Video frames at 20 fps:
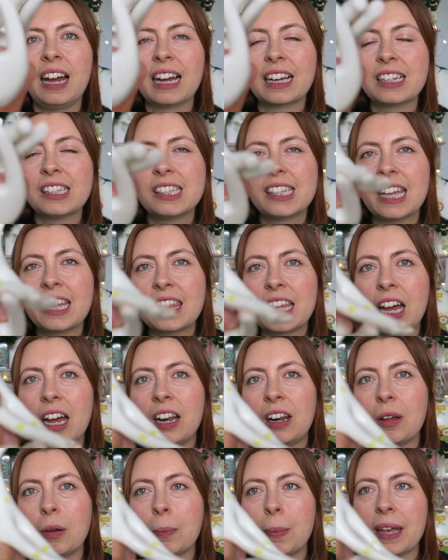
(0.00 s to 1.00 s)
I can say
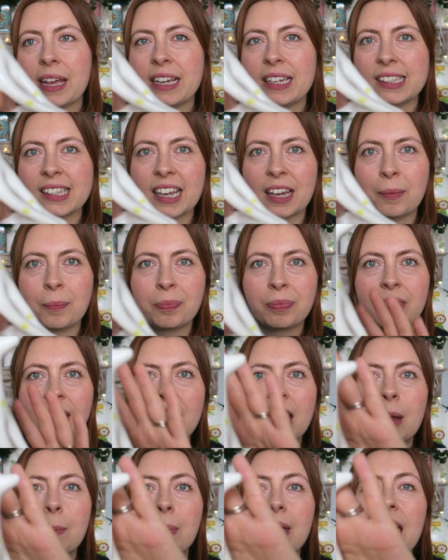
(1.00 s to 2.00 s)
that a little bit easier.
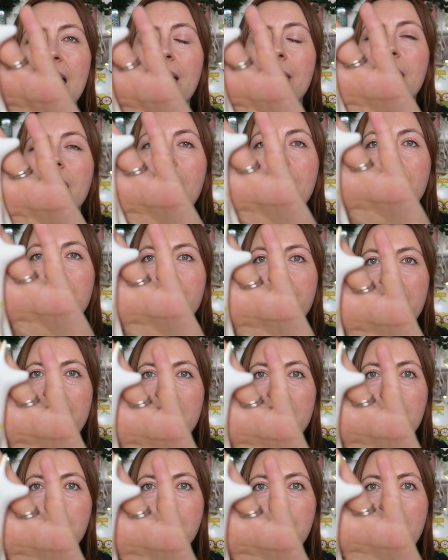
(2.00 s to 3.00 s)
But yeah,
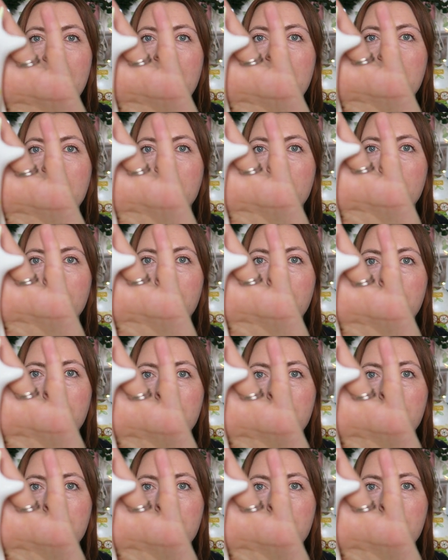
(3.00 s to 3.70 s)
they make